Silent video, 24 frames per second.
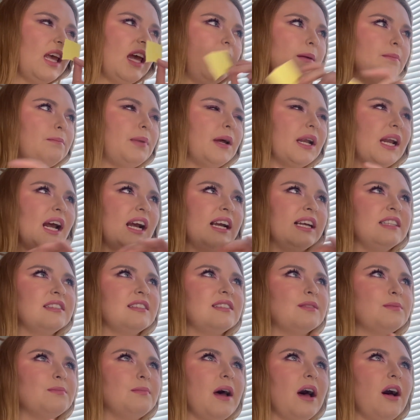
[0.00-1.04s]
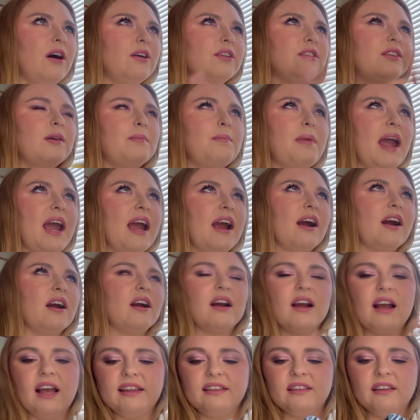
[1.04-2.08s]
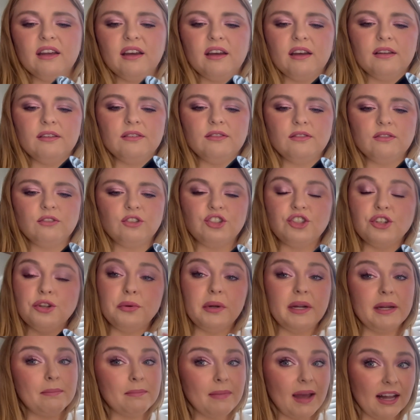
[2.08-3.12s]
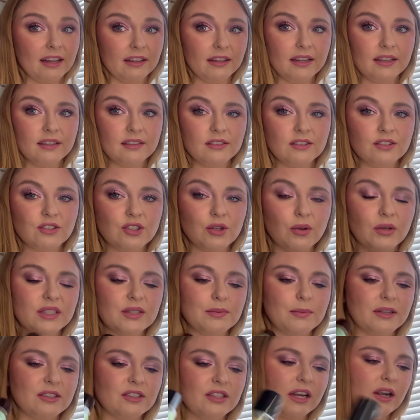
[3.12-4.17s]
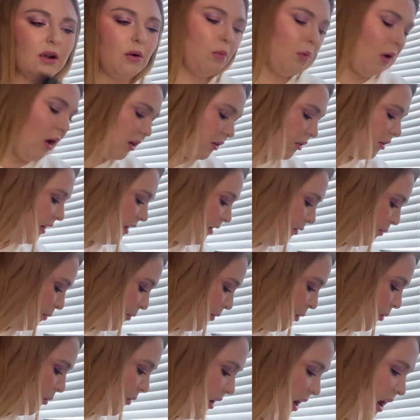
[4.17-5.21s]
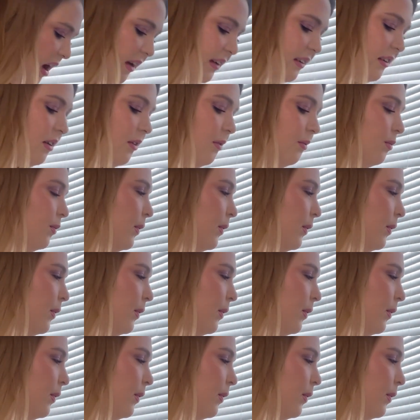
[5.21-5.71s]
but I can smell the pear and the dewy melon. So it smells like a watery fruit, kind of